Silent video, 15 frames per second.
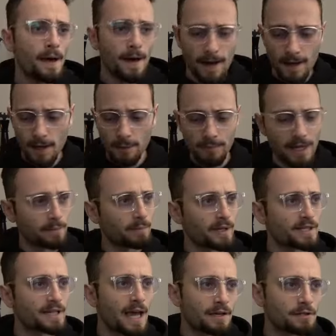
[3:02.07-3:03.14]
Uh, black
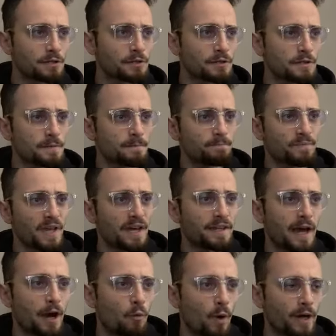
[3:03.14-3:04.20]
plays castles, and
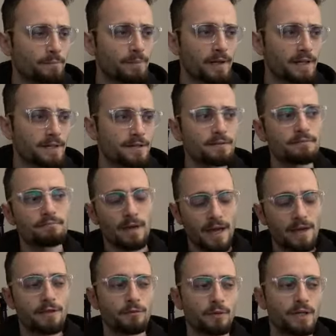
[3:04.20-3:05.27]
now white plays
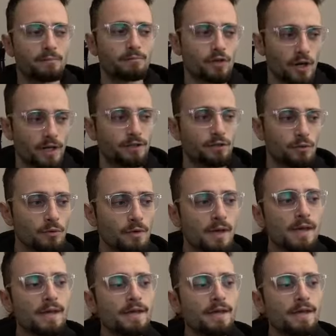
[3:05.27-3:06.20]
a three, trying to